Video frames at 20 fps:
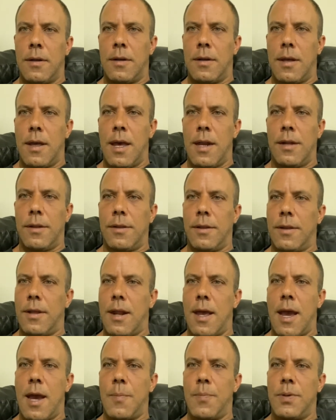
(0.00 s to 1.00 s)
Anything
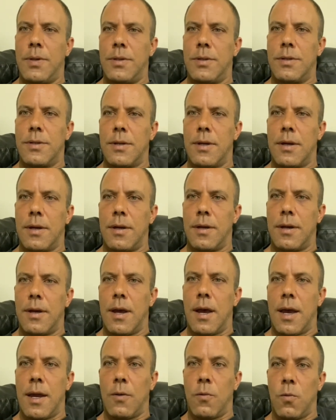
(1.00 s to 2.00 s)
that happens,
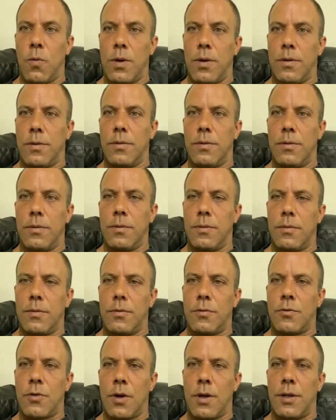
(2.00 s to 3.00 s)
I will
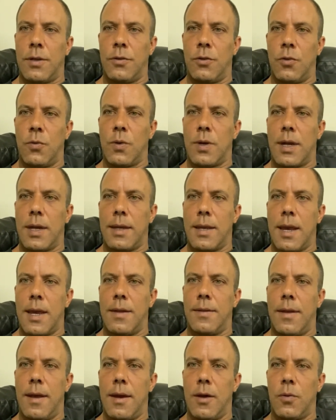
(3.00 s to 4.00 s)
try and do what I
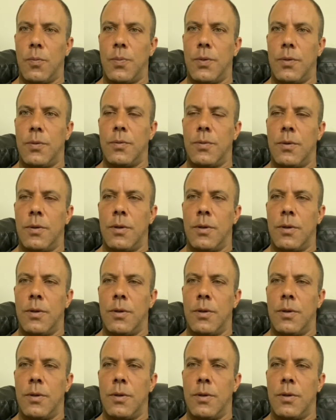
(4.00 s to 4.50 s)
can to help you.